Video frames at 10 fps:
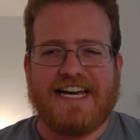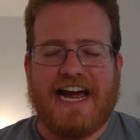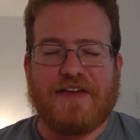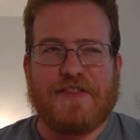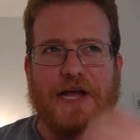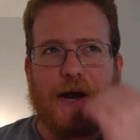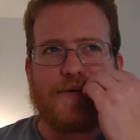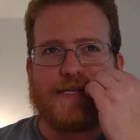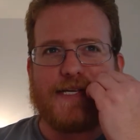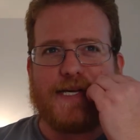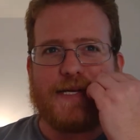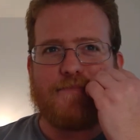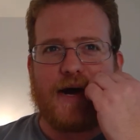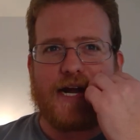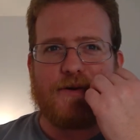I think I was
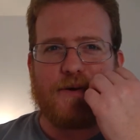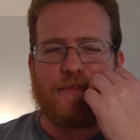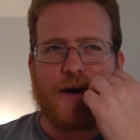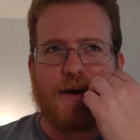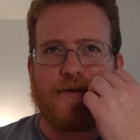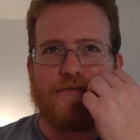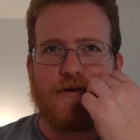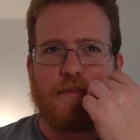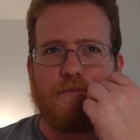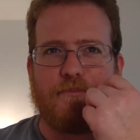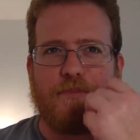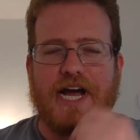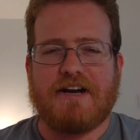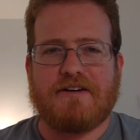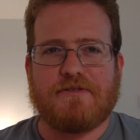in my new apartment for
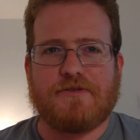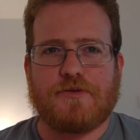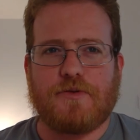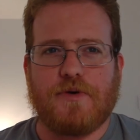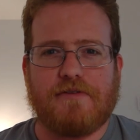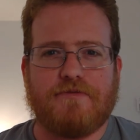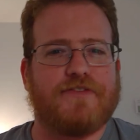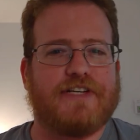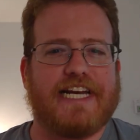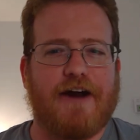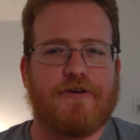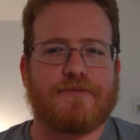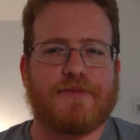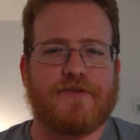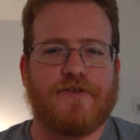about 12-15
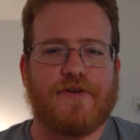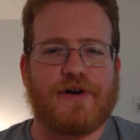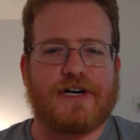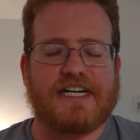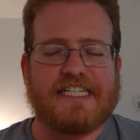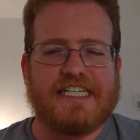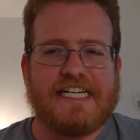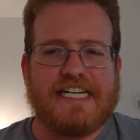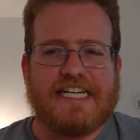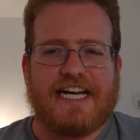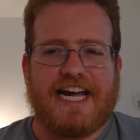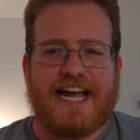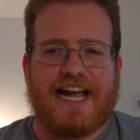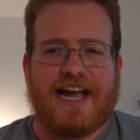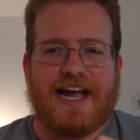hours before
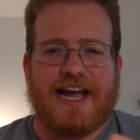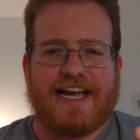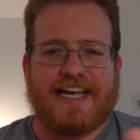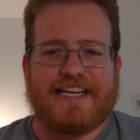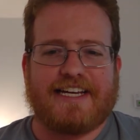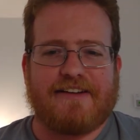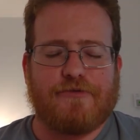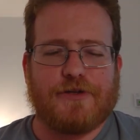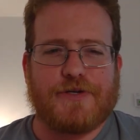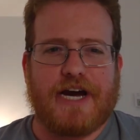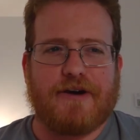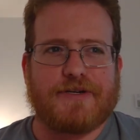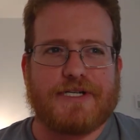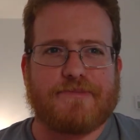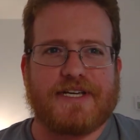I flew
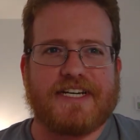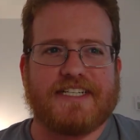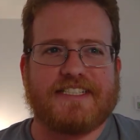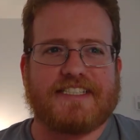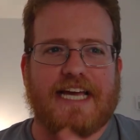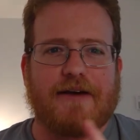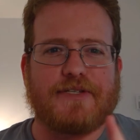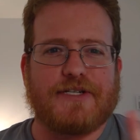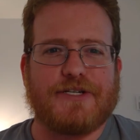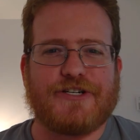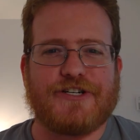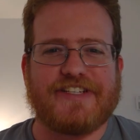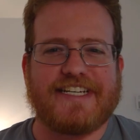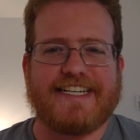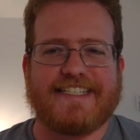down, just because I was in New
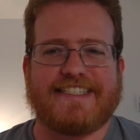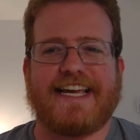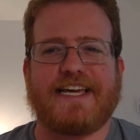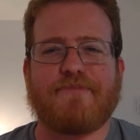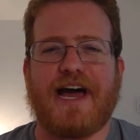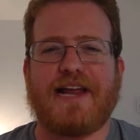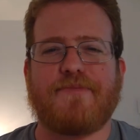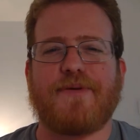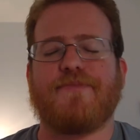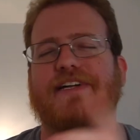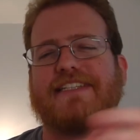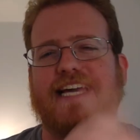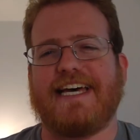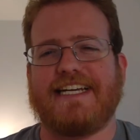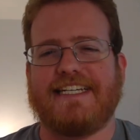Jersey just saying goodbye to people,
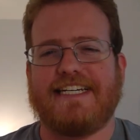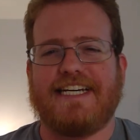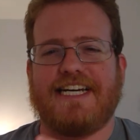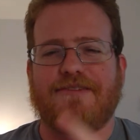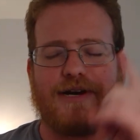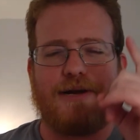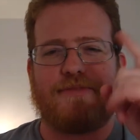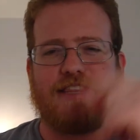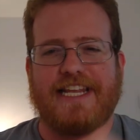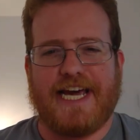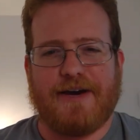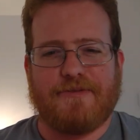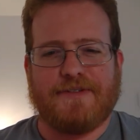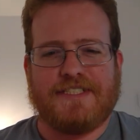then went up and down,